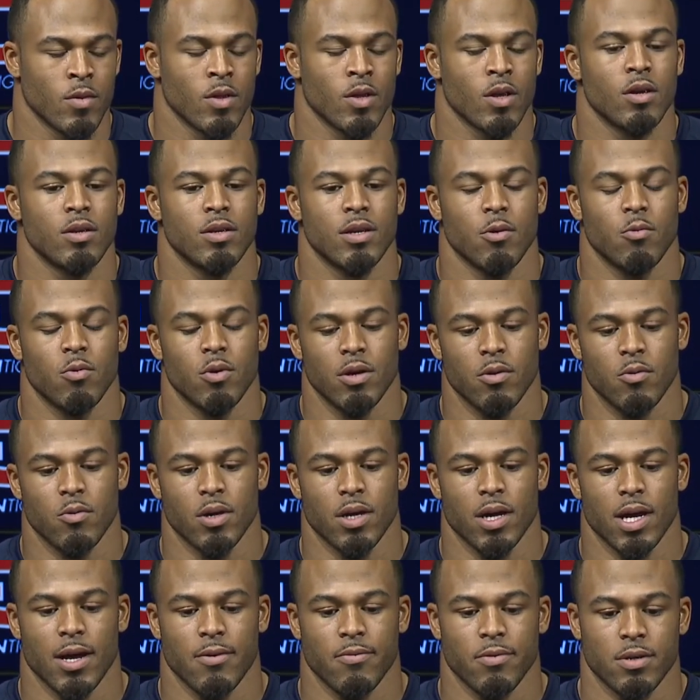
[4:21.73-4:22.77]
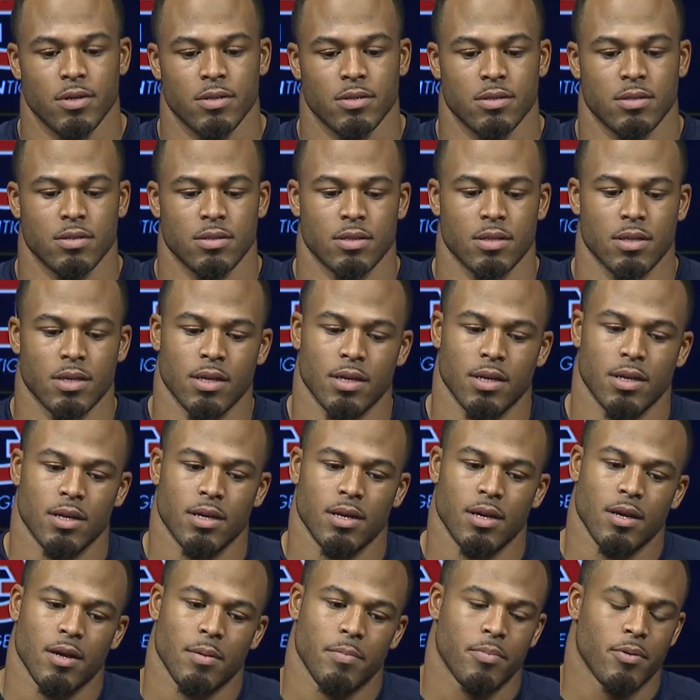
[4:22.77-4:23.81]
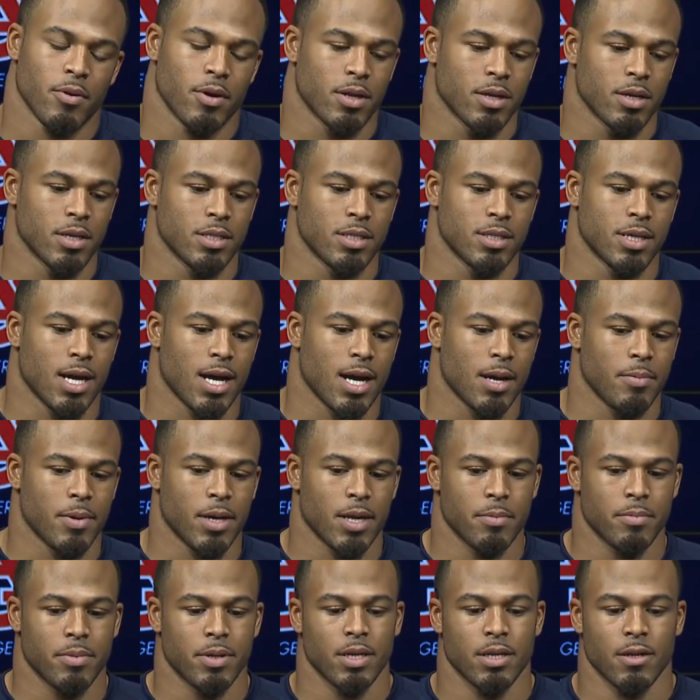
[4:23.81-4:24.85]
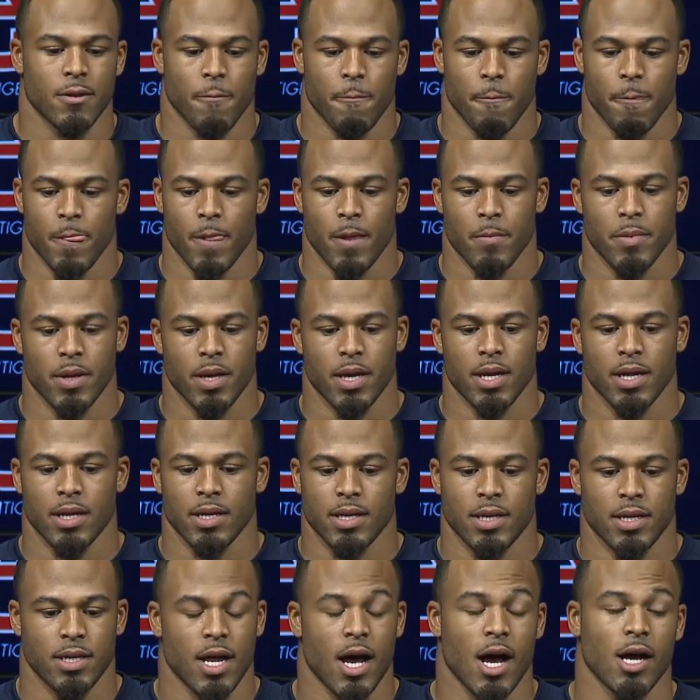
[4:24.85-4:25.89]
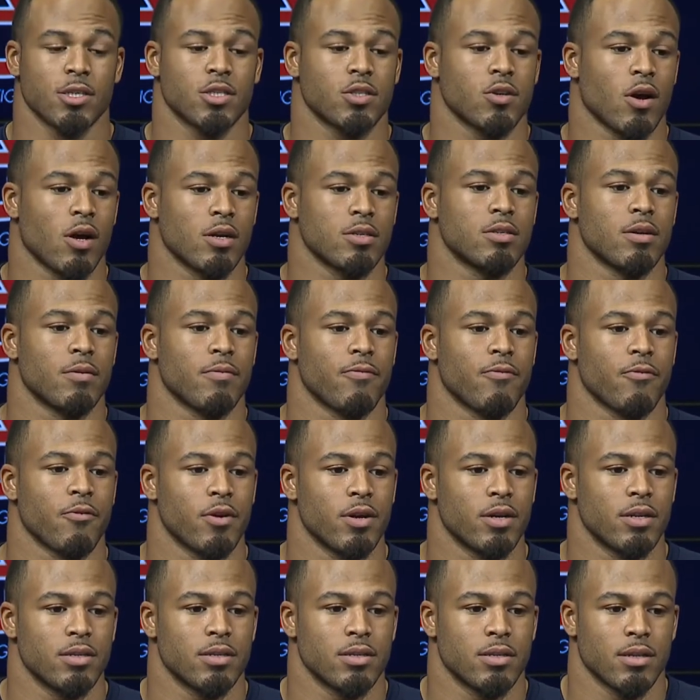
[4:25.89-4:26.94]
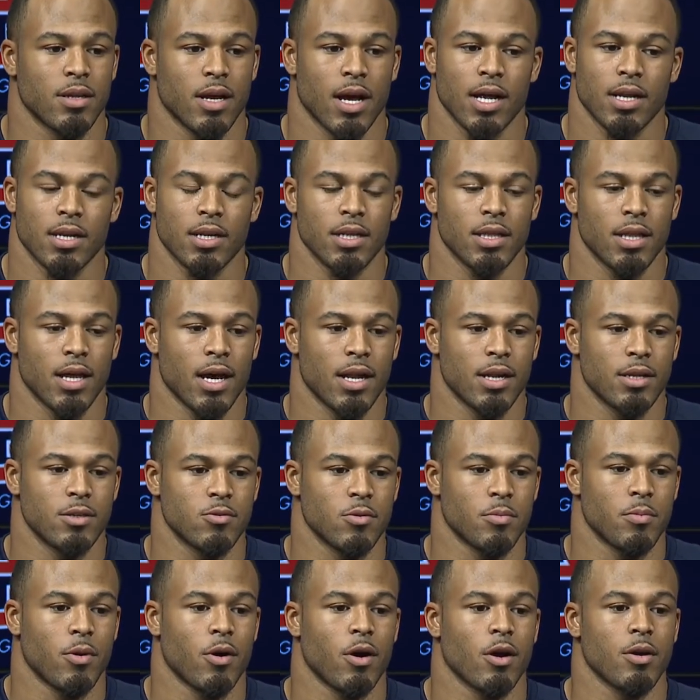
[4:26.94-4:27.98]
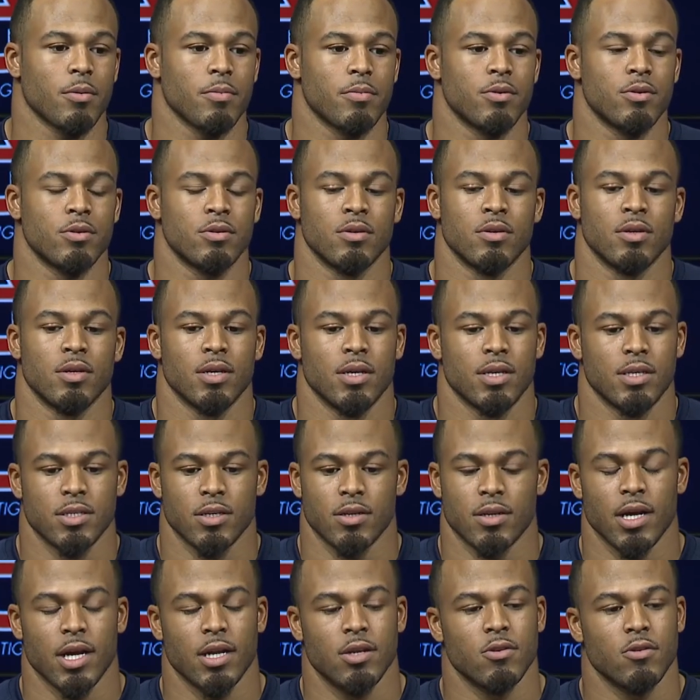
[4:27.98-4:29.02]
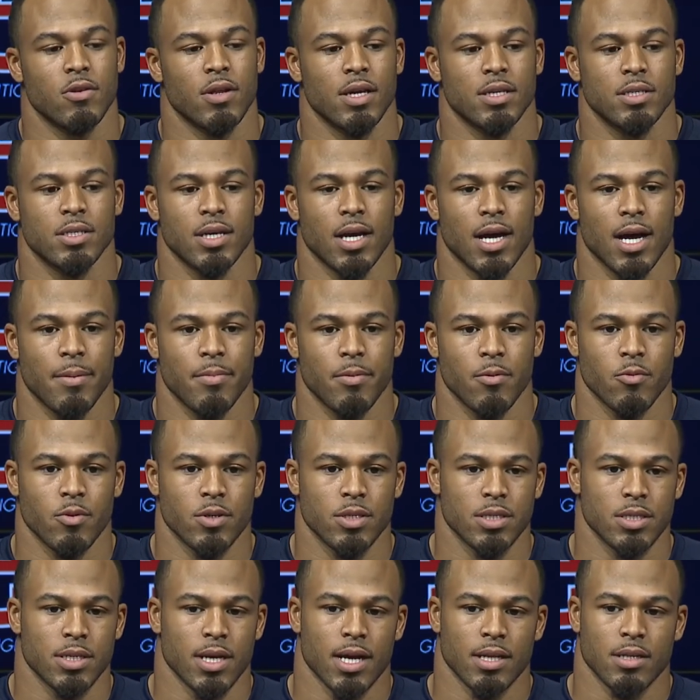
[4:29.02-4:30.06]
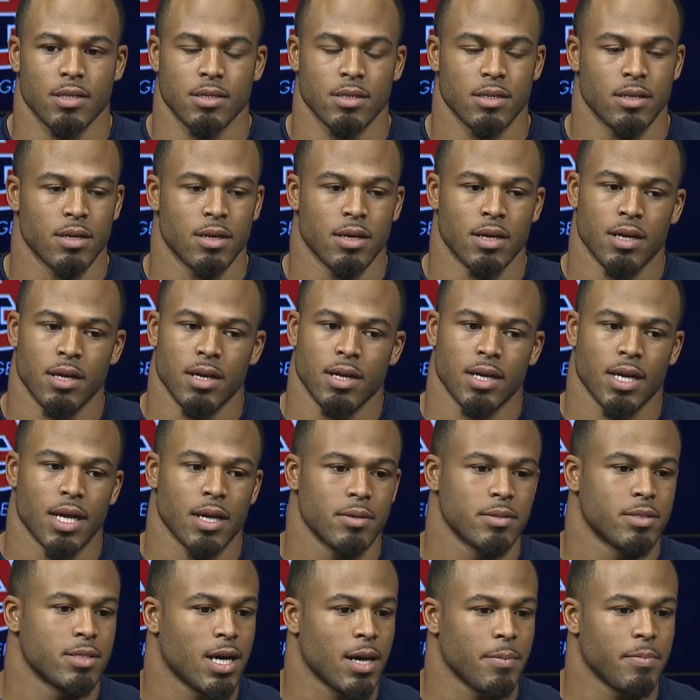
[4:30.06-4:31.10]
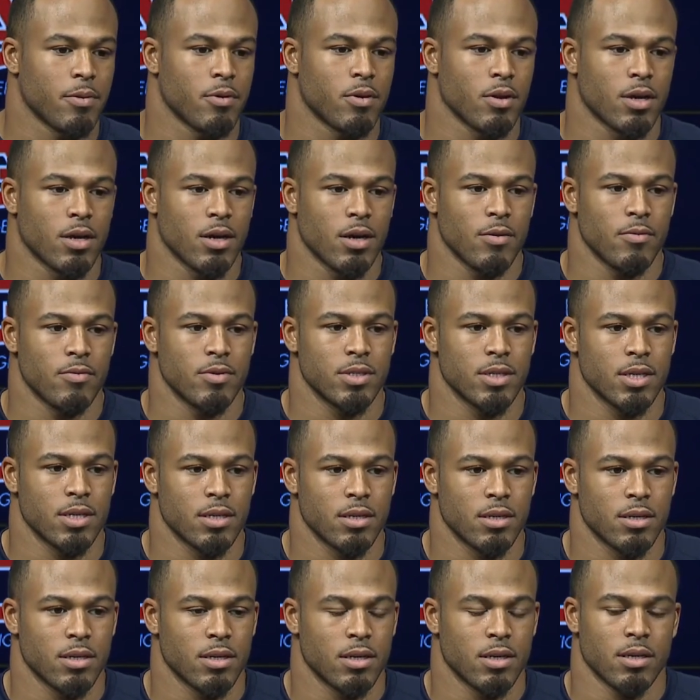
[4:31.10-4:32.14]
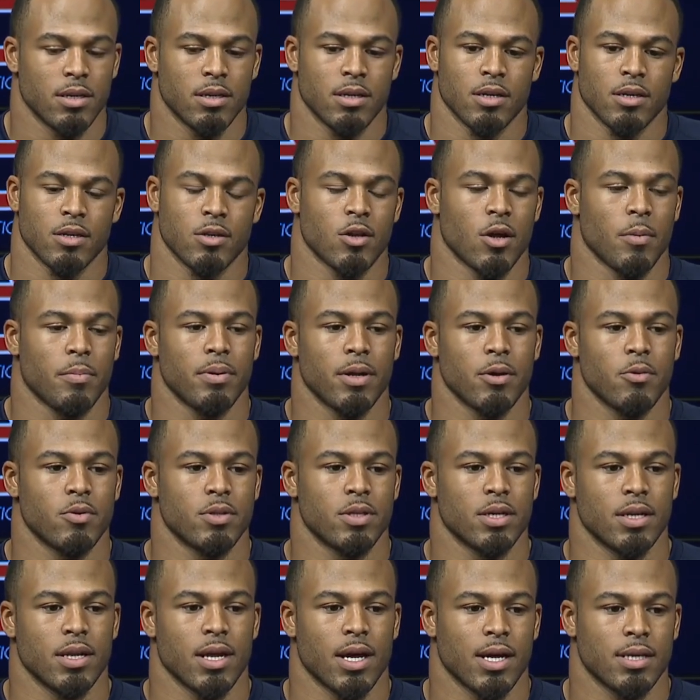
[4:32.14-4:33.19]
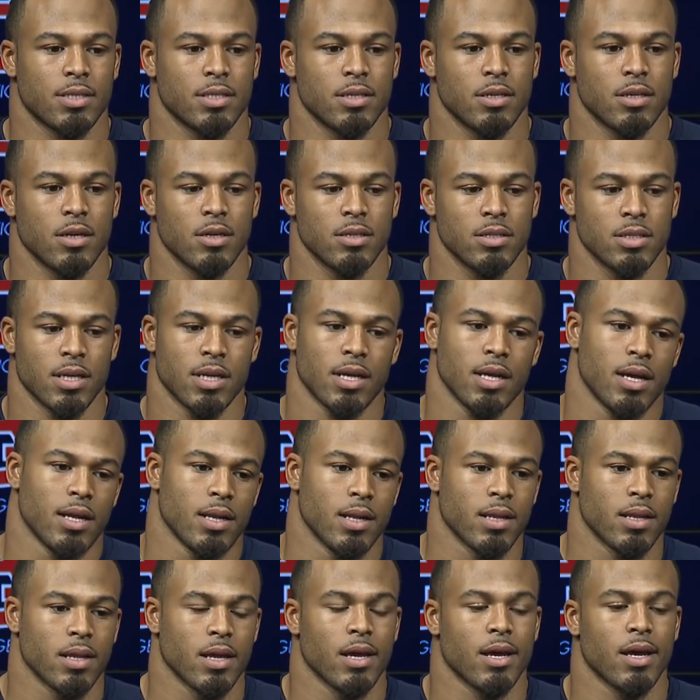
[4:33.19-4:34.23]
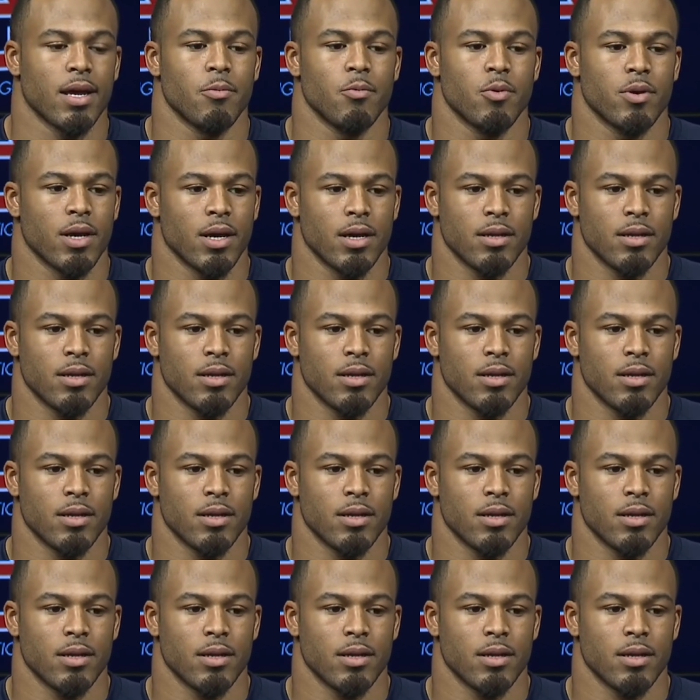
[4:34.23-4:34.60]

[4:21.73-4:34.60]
Oh, yeah, we'll have a pretty good job at it. But, I mean, it all starts up front. Our D-line is remarkable. So they'll do their job, and we just have to keep the top on the coverage and, you know, play within ourselves and in the game.